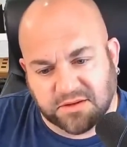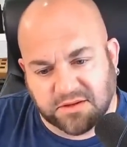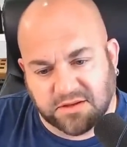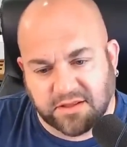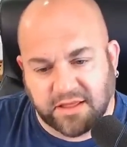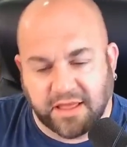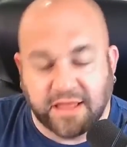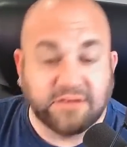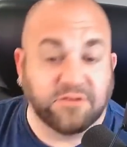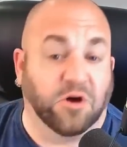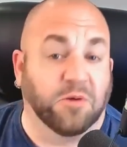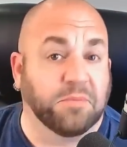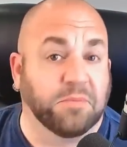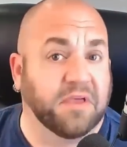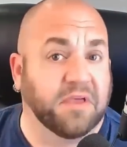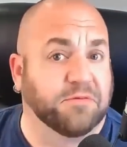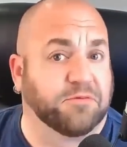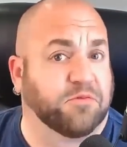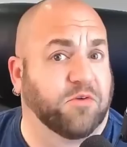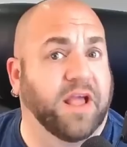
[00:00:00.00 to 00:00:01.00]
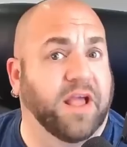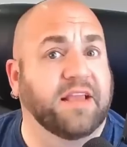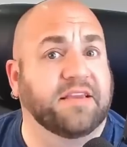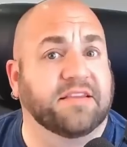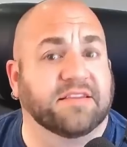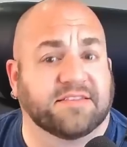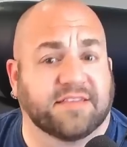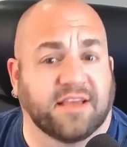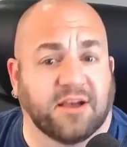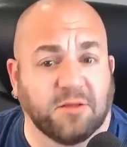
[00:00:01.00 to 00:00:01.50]
and don't be afraid
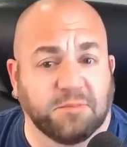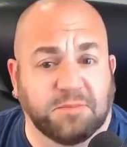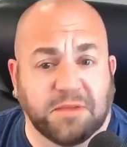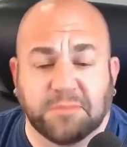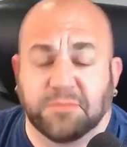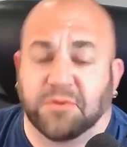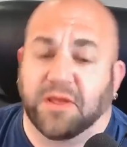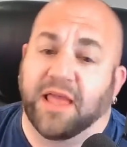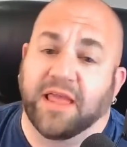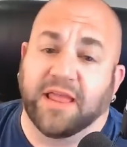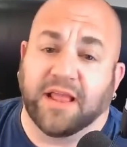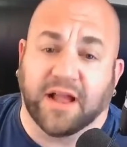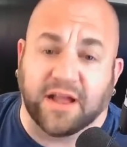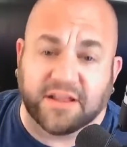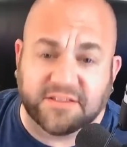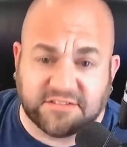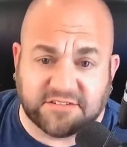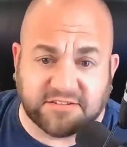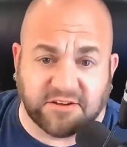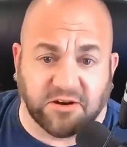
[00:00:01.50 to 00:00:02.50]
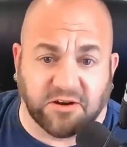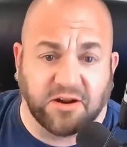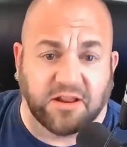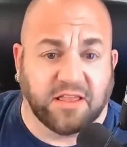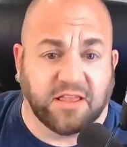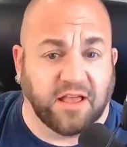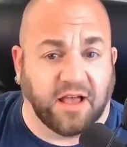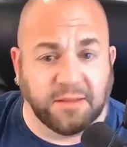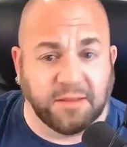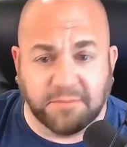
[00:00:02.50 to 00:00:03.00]
to tell people, "Hey guys,
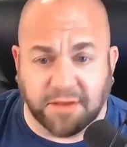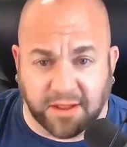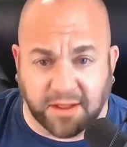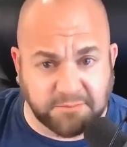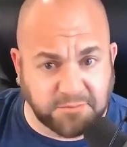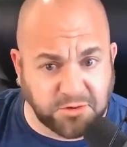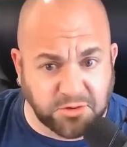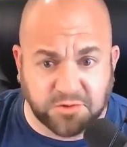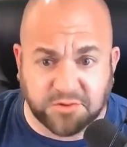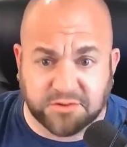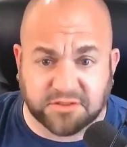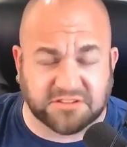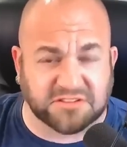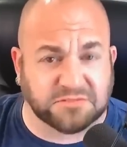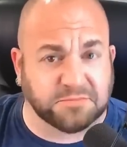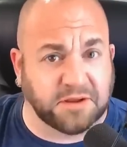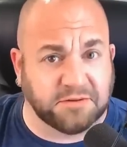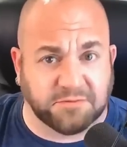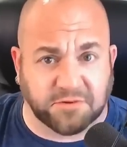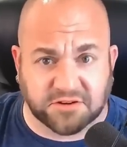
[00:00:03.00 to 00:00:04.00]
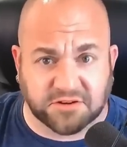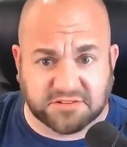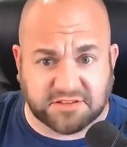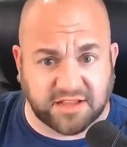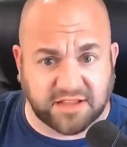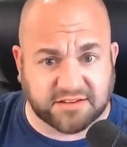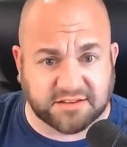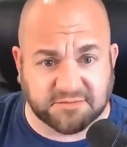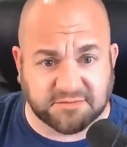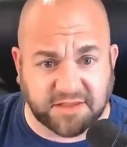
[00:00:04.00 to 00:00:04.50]
sorry, I'm I'm new. This is my first
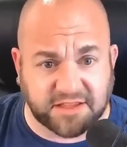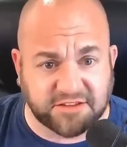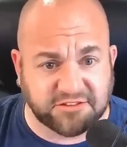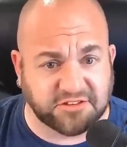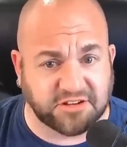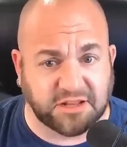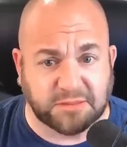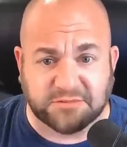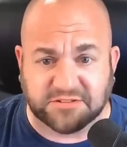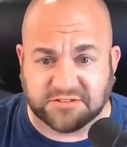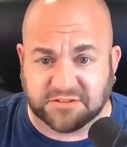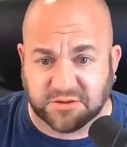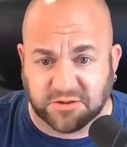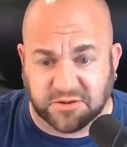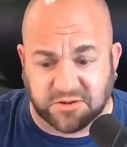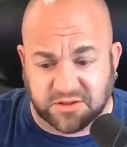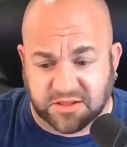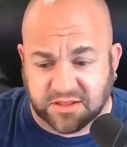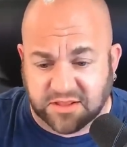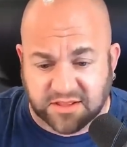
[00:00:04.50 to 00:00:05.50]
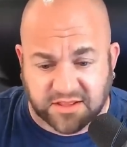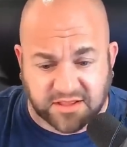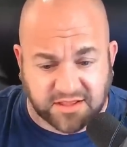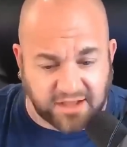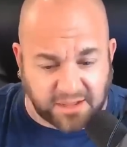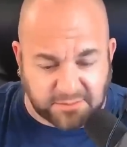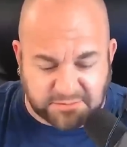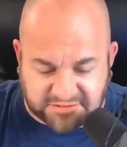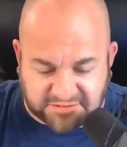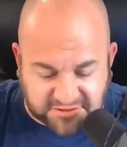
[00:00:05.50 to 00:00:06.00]
activation. I'm still
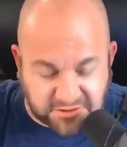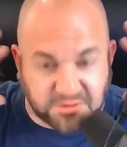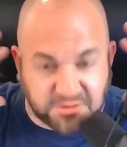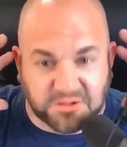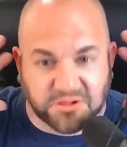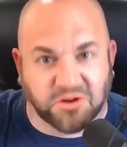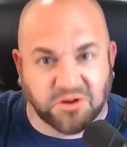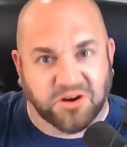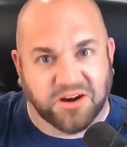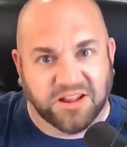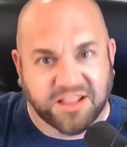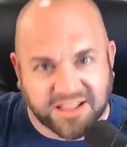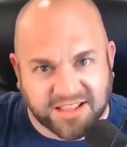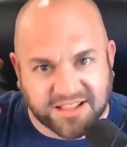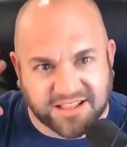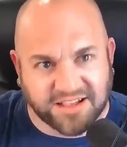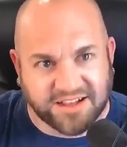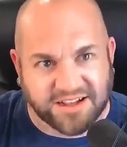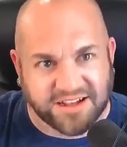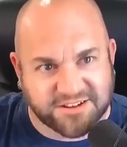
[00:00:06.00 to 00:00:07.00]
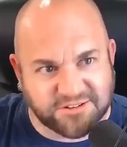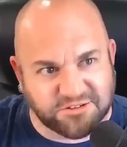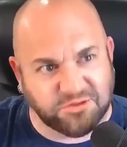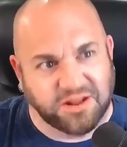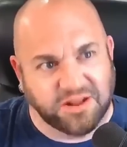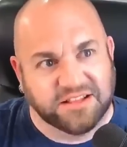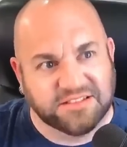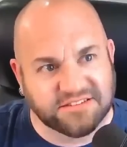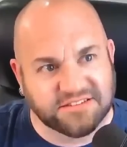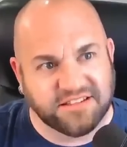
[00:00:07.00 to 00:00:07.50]
I'm still learning uh,
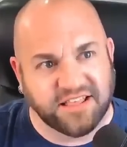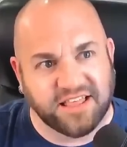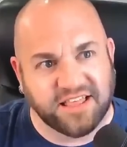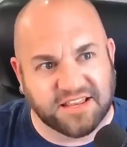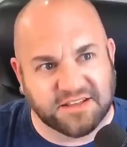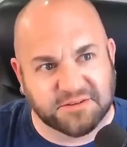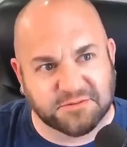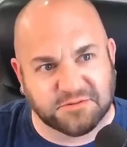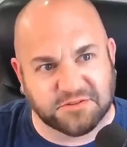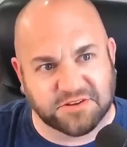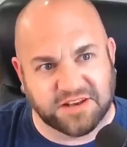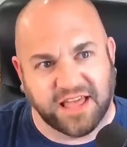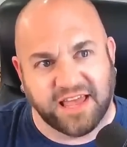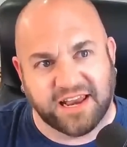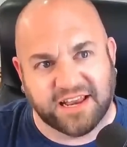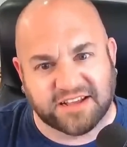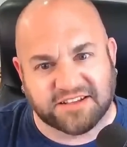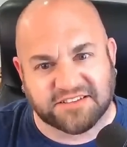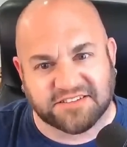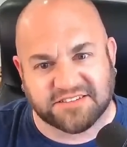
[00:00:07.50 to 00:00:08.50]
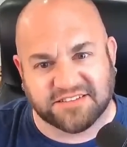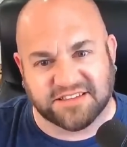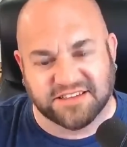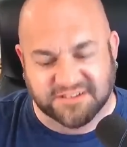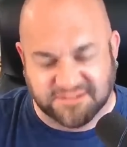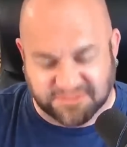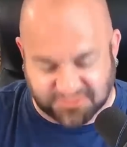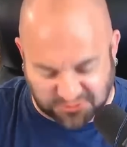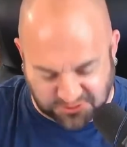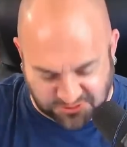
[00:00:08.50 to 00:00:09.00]
translating phonetics
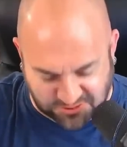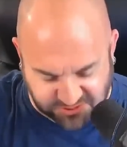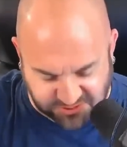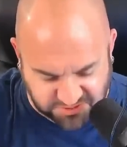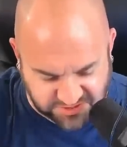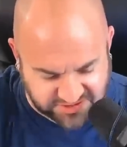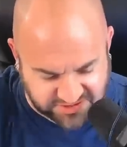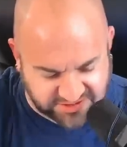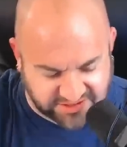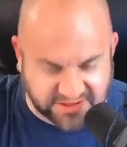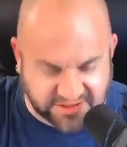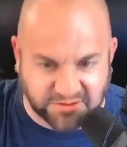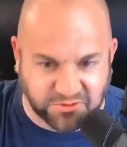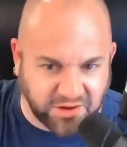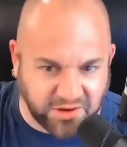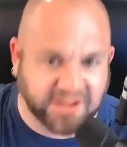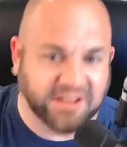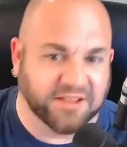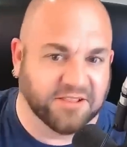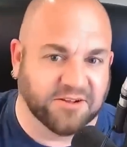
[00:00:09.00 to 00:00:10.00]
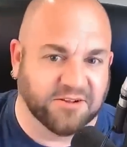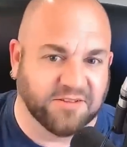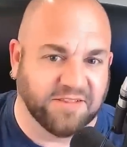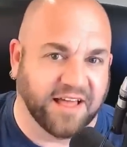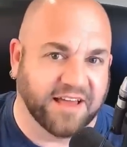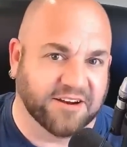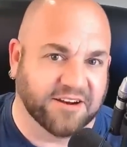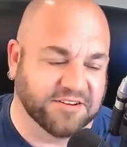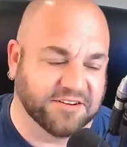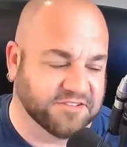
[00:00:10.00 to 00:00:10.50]
into regular
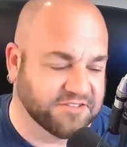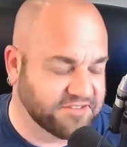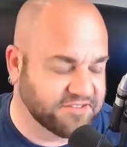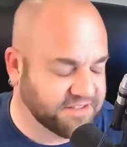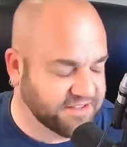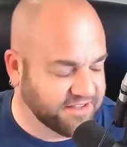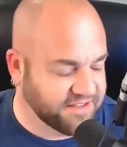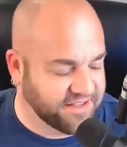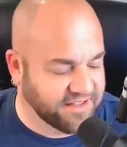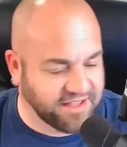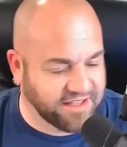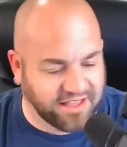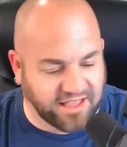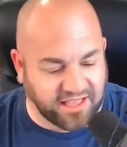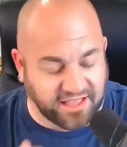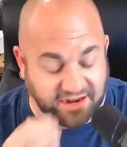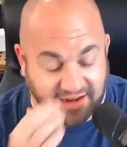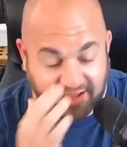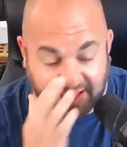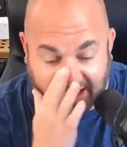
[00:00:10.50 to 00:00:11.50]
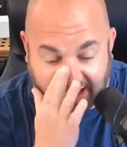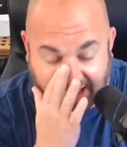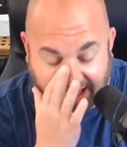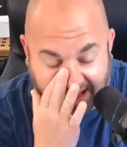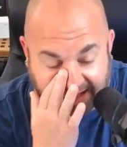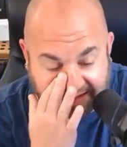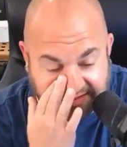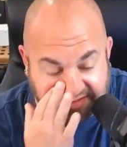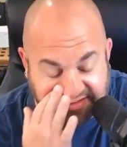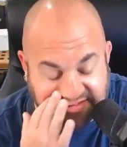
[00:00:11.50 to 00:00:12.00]
letters." And
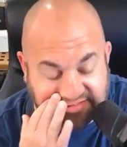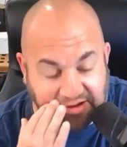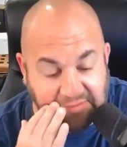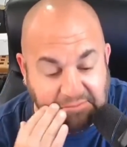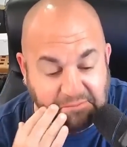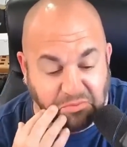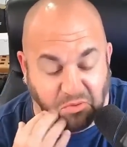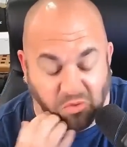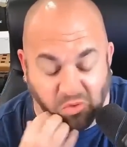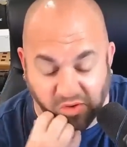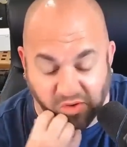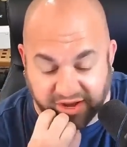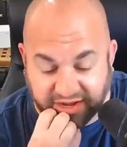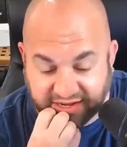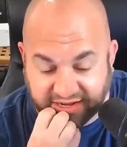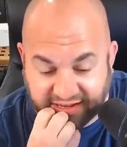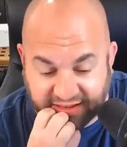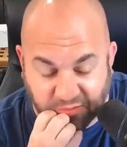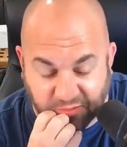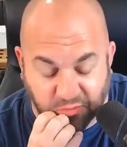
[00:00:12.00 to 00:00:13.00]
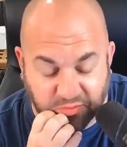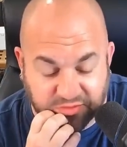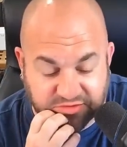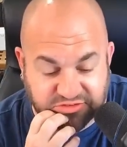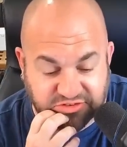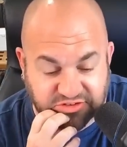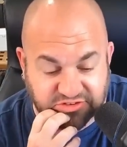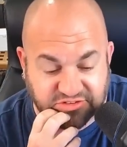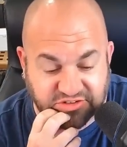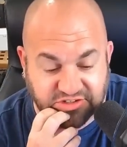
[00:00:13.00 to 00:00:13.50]
at some point, it will
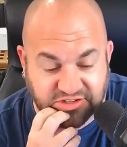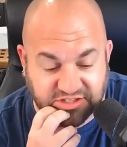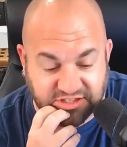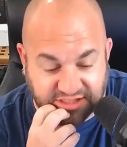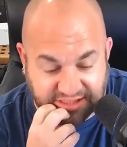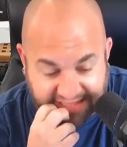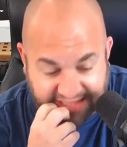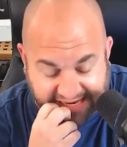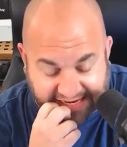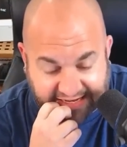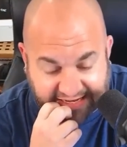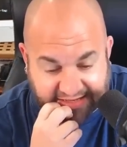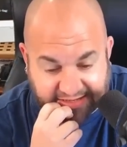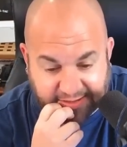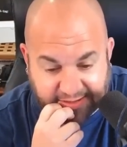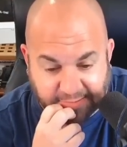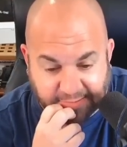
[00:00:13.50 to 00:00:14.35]
just click